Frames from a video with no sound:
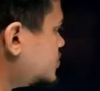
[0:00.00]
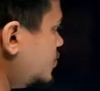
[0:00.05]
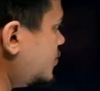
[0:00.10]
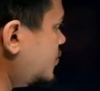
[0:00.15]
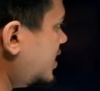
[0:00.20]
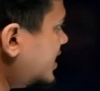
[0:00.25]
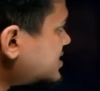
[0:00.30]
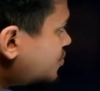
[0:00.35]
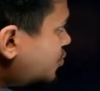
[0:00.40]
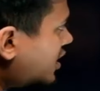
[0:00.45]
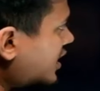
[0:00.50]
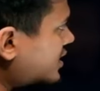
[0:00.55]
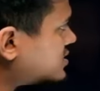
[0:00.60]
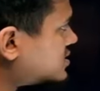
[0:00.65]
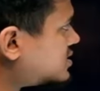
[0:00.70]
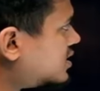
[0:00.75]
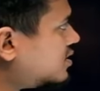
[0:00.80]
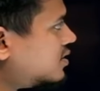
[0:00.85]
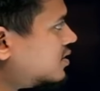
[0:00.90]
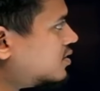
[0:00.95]
So least
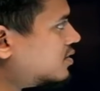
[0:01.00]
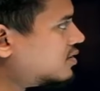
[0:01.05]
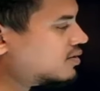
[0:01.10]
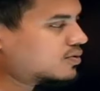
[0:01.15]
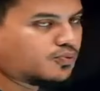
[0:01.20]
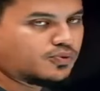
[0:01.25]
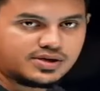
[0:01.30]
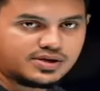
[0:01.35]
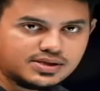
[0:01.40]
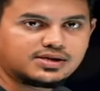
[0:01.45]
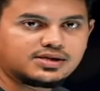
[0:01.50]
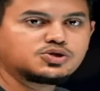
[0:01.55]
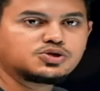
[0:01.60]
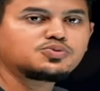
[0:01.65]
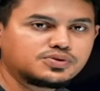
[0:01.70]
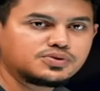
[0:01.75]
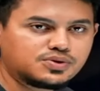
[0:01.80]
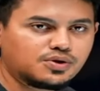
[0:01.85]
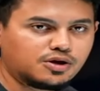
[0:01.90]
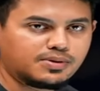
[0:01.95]
polarization would result
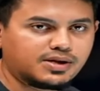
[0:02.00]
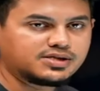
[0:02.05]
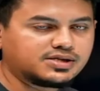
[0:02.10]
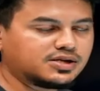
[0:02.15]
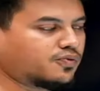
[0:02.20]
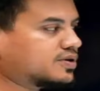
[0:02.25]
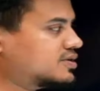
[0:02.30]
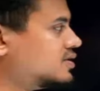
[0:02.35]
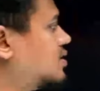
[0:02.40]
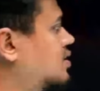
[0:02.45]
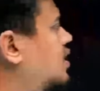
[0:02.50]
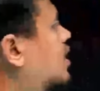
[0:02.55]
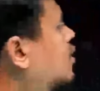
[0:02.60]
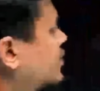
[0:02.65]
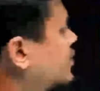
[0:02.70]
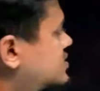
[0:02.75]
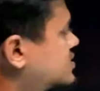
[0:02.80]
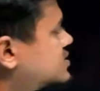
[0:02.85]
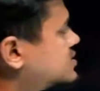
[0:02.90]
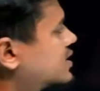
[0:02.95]
into most solubility in water,
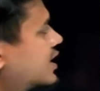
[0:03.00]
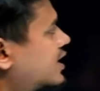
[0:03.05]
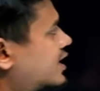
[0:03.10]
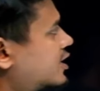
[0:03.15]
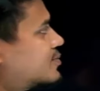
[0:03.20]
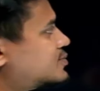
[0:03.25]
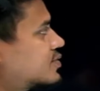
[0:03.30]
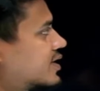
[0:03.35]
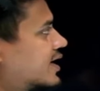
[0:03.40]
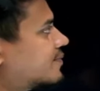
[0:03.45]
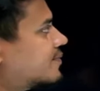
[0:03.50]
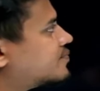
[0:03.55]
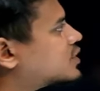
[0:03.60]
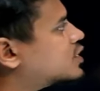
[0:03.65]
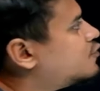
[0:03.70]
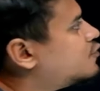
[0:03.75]
which is A, option A.